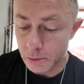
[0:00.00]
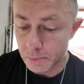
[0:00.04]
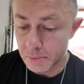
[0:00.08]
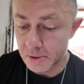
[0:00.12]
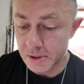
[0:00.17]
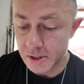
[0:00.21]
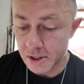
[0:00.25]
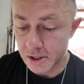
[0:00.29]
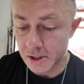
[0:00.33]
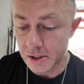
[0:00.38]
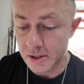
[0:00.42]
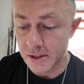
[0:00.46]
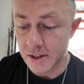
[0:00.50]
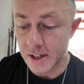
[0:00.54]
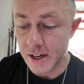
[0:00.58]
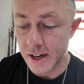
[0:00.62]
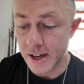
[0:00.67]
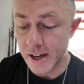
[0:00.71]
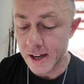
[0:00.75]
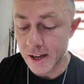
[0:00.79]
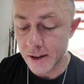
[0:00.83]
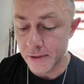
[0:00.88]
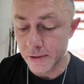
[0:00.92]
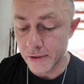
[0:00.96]
the positions that I
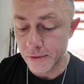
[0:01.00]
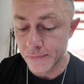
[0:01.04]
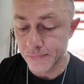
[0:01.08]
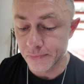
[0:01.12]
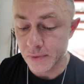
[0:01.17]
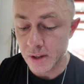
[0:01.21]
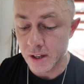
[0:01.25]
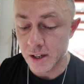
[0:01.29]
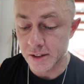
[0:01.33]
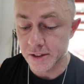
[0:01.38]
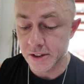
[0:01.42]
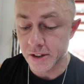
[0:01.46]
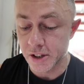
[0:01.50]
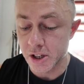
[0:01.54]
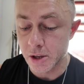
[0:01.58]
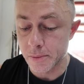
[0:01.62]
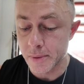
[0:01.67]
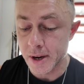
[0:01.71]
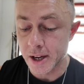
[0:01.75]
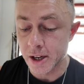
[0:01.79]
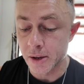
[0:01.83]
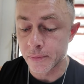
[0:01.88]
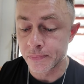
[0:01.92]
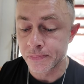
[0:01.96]
have, and I'll tell you
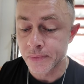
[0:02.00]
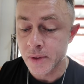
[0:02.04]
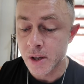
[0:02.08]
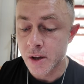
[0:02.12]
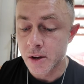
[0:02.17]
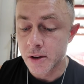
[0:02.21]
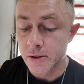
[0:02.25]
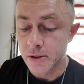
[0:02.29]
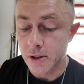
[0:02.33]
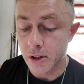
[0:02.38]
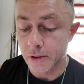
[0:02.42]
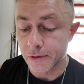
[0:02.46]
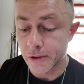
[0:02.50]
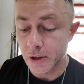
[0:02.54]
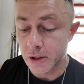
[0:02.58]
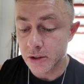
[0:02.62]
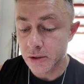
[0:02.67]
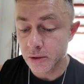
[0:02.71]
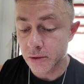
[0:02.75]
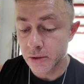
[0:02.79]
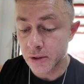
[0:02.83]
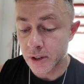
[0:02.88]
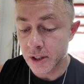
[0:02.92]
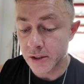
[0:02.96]
about them. So the first
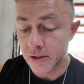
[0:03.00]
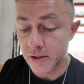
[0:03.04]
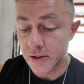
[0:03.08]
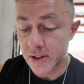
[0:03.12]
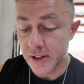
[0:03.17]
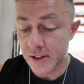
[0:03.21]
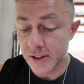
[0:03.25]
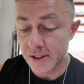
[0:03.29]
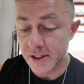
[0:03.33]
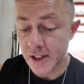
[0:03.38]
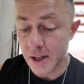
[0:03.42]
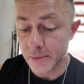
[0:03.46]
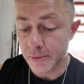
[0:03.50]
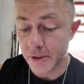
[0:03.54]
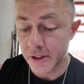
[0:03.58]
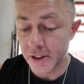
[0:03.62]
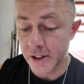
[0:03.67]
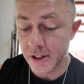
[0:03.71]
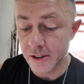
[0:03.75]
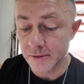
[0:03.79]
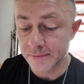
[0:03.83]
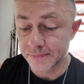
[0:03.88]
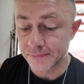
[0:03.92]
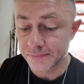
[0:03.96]
one, as you see at the top right
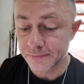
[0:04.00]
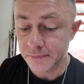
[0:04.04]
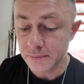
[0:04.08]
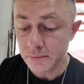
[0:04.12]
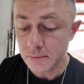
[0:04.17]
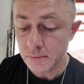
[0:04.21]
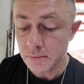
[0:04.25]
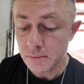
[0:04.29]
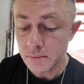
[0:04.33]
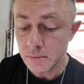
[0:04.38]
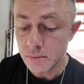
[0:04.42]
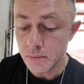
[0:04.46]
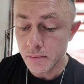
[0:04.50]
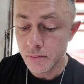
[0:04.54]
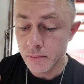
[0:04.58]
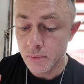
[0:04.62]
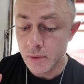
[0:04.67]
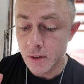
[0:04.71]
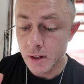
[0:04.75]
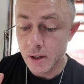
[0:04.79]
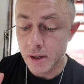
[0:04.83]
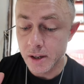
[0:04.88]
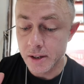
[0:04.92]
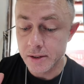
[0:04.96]
here,
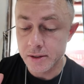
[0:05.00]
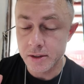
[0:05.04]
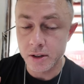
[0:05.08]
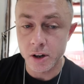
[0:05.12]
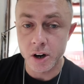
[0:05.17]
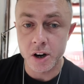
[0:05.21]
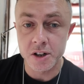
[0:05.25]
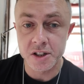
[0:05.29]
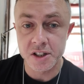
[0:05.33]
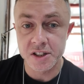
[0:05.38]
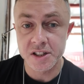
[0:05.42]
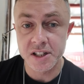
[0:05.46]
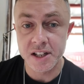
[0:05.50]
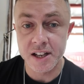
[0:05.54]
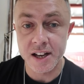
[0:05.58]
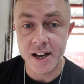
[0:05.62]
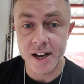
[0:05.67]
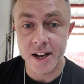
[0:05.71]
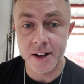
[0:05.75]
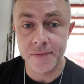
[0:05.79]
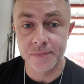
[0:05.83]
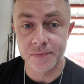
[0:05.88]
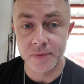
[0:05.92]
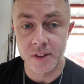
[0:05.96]
is
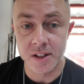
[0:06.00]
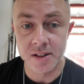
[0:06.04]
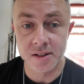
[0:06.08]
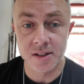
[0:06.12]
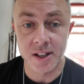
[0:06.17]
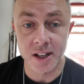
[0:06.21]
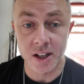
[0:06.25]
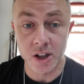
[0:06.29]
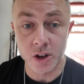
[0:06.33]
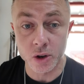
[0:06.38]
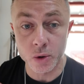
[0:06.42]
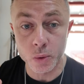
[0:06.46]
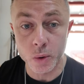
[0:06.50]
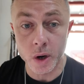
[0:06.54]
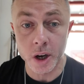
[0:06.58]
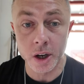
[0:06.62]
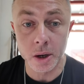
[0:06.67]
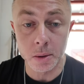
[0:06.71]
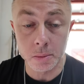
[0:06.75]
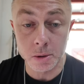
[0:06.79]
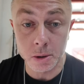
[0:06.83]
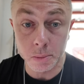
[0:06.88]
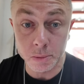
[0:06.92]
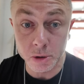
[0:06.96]
RGTI. This is like a
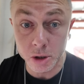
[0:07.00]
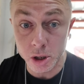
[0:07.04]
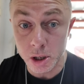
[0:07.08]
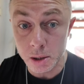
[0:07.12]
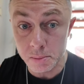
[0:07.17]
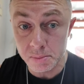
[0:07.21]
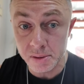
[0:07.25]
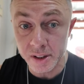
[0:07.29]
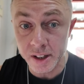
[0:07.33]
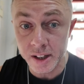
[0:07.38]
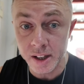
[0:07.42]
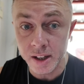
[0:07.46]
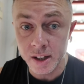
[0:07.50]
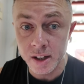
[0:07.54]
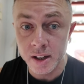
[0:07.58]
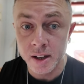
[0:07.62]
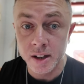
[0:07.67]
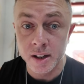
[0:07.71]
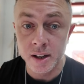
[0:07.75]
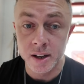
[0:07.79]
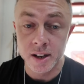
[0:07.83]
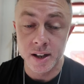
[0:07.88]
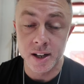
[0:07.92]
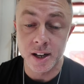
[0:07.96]
quantum computing play,
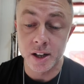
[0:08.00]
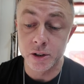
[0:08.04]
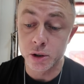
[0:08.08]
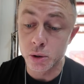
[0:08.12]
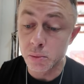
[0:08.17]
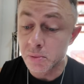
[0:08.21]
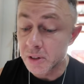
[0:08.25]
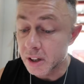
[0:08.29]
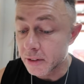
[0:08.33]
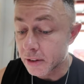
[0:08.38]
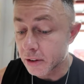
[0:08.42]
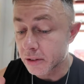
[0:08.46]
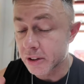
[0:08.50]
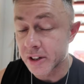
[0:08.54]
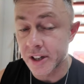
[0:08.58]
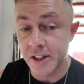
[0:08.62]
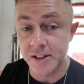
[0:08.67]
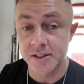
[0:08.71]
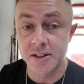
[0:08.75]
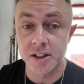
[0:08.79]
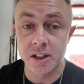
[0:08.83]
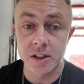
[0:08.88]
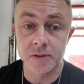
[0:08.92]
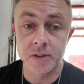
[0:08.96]
and I do believe over the
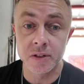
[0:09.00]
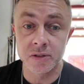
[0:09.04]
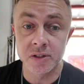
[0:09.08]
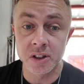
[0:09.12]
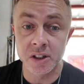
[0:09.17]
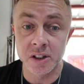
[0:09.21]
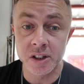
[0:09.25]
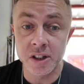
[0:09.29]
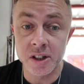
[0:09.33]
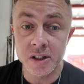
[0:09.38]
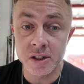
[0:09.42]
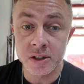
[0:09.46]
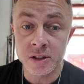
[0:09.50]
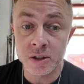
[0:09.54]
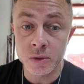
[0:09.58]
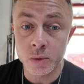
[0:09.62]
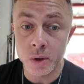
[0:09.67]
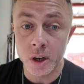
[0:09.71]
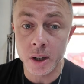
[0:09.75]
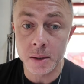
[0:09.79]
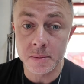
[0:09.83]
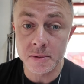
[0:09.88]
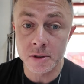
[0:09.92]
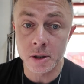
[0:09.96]
next 10 to 15 years,
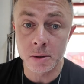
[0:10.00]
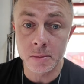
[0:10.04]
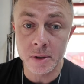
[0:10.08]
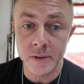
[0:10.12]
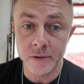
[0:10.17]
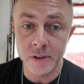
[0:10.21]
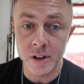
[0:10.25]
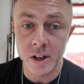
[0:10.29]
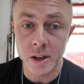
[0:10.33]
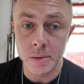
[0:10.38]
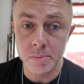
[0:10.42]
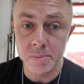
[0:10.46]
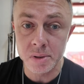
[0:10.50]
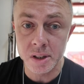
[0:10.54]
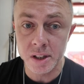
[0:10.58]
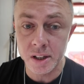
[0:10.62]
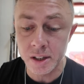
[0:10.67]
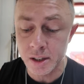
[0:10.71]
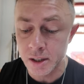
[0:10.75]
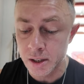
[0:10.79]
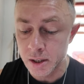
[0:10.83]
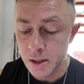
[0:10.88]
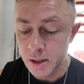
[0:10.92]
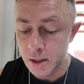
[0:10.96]
quantum is going to be very
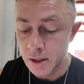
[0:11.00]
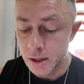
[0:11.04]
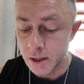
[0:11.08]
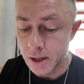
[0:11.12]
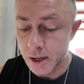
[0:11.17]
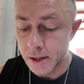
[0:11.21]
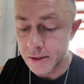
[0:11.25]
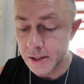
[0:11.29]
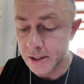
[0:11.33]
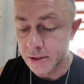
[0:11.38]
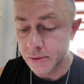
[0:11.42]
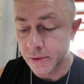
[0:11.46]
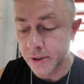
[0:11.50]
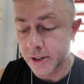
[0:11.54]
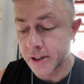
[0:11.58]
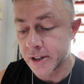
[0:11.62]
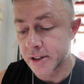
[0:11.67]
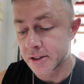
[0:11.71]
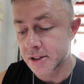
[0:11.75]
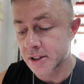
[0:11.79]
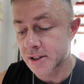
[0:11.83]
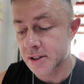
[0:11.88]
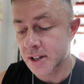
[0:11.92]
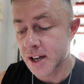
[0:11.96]
big. And this one right
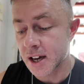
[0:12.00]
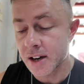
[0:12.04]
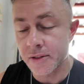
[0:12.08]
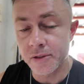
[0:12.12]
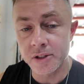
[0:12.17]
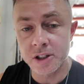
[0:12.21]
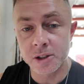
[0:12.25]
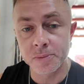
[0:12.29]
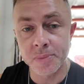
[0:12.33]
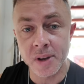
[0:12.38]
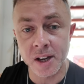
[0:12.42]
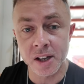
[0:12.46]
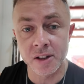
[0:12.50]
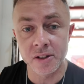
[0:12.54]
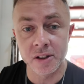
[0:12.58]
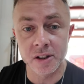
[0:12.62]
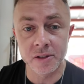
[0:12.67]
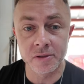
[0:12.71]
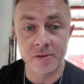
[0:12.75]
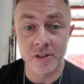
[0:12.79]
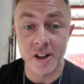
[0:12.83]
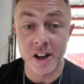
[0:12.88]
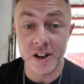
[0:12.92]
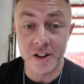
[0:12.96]
here, just kind of a
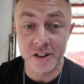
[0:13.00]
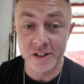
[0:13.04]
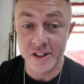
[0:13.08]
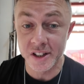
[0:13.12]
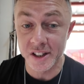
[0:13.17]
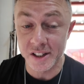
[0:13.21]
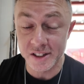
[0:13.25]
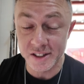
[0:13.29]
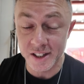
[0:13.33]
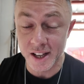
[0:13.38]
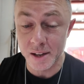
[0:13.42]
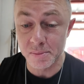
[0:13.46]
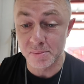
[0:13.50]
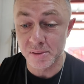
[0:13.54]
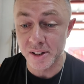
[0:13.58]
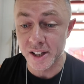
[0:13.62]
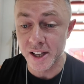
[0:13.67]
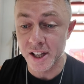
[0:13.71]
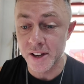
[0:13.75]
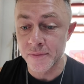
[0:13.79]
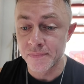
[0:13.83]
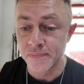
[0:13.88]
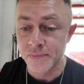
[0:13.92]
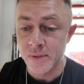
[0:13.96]
speculative lottery ticket type
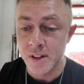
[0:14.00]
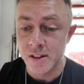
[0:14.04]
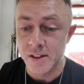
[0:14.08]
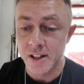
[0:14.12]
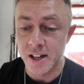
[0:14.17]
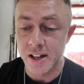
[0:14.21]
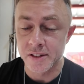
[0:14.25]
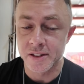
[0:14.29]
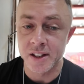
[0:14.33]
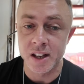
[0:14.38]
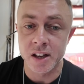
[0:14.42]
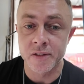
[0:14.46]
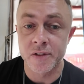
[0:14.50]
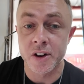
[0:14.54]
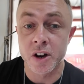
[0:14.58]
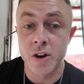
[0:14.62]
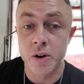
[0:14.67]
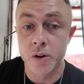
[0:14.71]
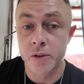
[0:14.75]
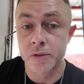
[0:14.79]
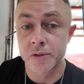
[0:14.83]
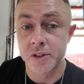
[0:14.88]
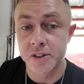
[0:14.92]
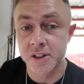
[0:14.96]
play that I think if I
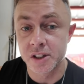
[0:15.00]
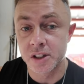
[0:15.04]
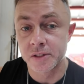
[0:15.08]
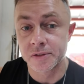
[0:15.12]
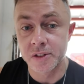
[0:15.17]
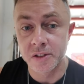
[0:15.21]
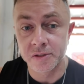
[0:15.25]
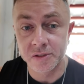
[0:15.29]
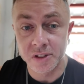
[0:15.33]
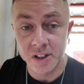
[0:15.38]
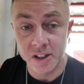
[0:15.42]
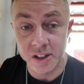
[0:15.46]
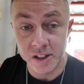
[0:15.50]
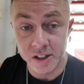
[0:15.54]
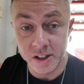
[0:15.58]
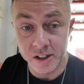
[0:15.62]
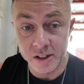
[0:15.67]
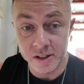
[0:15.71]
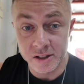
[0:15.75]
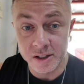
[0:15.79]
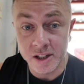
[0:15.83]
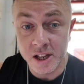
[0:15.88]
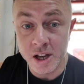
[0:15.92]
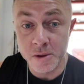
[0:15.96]
hold for 10 to 15
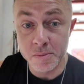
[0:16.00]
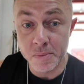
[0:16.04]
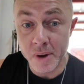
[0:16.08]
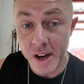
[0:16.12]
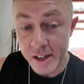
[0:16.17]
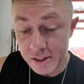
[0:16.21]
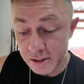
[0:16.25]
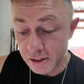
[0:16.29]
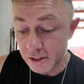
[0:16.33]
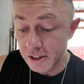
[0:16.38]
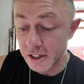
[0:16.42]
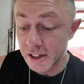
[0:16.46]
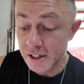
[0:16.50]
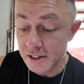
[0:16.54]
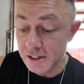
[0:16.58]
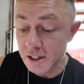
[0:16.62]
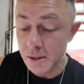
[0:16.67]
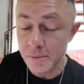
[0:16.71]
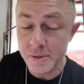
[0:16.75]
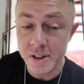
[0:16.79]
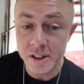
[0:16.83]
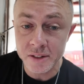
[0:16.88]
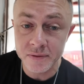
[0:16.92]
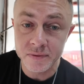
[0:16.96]
years, it might turn into
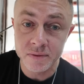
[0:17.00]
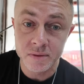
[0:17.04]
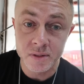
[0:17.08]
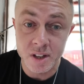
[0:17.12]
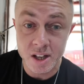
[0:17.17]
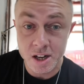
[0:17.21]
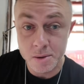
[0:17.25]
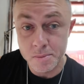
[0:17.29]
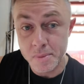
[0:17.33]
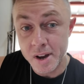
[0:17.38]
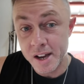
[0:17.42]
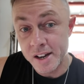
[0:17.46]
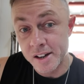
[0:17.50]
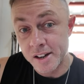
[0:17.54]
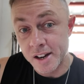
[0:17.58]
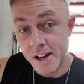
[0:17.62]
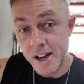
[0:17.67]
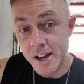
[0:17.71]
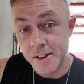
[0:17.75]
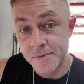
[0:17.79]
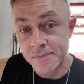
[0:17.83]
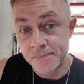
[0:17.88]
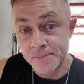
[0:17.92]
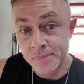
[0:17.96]
something, and it might
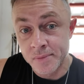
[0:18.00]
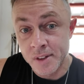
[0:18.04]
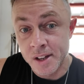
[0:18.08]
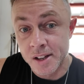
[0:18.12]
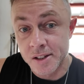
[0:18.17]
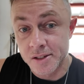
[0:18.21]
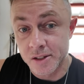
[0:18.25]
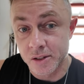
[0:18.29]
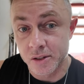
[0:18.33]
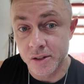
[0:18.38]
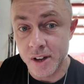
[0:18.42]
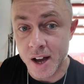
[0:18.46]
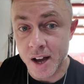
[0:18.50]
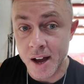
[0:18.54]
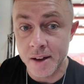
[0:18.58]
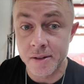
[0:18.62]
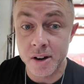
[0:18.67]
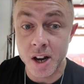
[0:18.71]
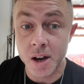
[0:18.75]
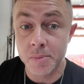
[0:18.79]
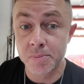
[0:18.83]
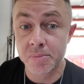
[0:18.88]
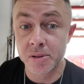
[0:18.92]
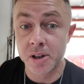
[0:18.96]
not. So I'm
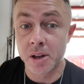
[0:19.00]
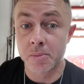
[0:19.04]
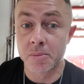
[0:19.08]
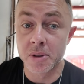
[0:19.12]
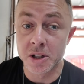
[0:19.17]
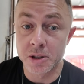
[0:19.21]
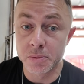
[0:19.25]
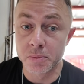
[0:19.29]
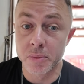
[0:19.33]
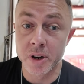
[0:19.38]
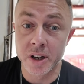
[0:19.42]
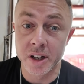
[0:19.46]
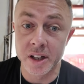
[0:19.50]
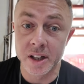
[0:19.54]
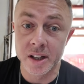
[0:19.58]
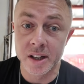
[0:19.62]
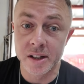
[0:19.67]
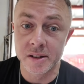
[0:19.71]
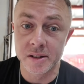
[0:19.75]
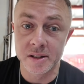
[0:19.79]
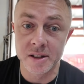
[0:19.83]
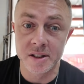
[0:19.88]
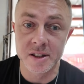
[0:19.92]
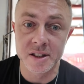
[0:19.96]
not putting much money
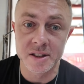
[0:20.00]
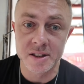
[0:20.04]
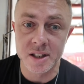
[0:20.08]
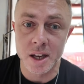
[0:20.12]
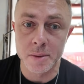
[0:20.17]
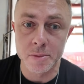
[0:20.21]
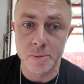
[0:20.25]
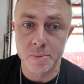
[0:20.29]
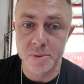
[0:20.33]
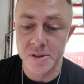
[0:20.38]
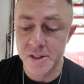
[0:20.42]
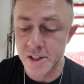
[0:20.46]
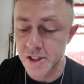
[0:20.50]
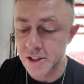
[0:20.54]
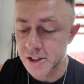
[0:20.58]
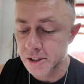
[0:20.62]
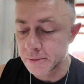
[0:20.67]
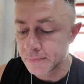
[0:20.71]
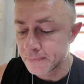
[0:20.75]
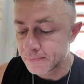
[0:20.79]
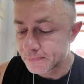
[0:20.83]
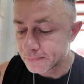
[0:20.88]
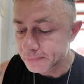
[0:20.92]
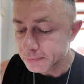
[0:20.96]
into this type of position.